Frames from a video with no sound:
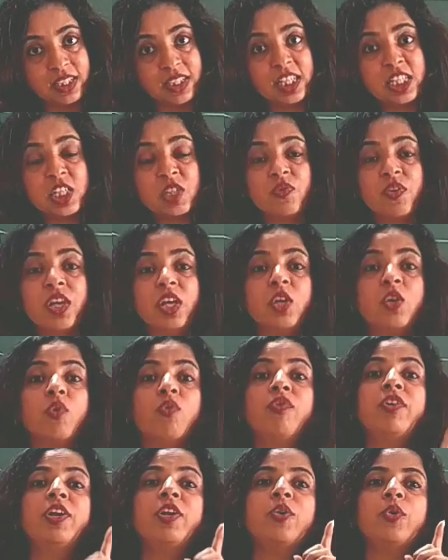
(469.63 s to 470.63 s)
This way you
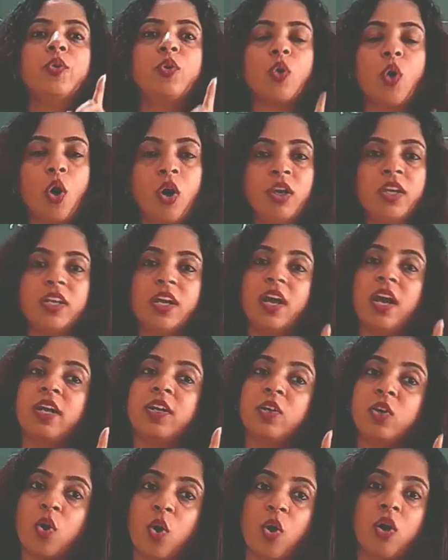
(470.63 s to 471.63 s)
will not
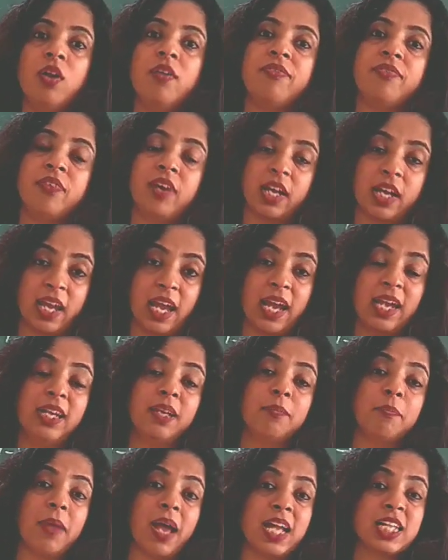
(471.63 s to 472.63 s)
at all
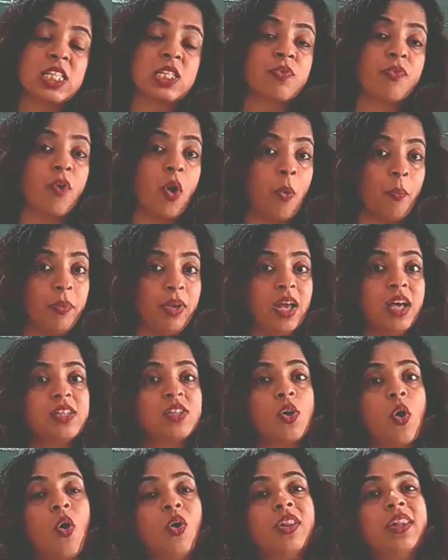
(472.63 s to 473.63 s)
forget maths formulas
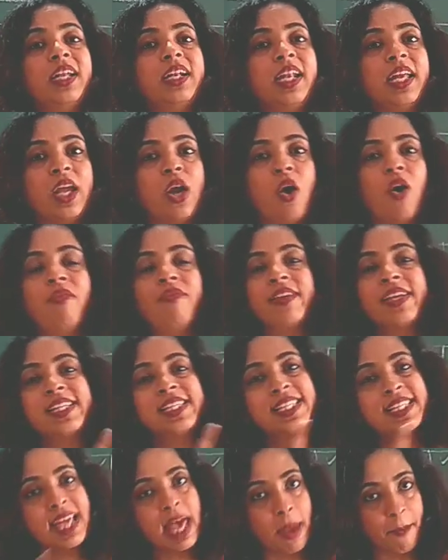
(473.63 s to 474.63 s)
on the day of
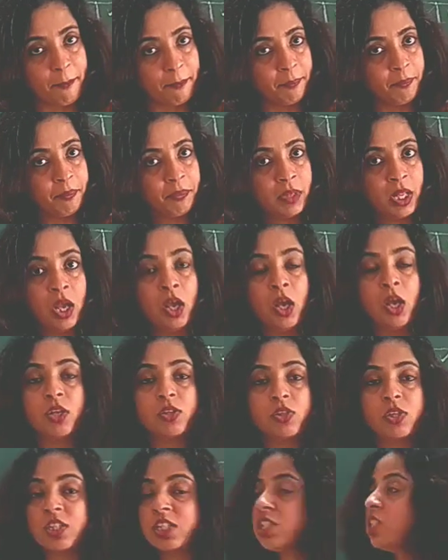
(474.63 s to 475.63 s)
exam.
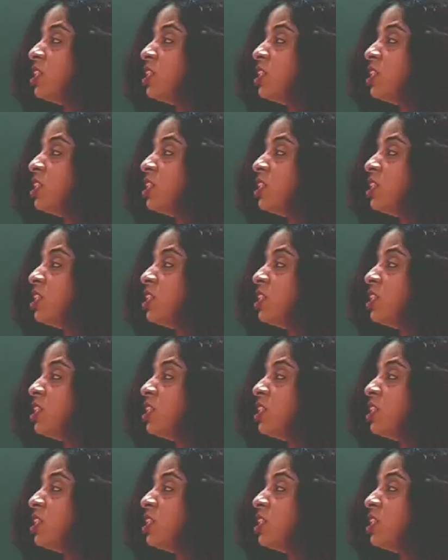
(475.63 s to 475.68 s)
So this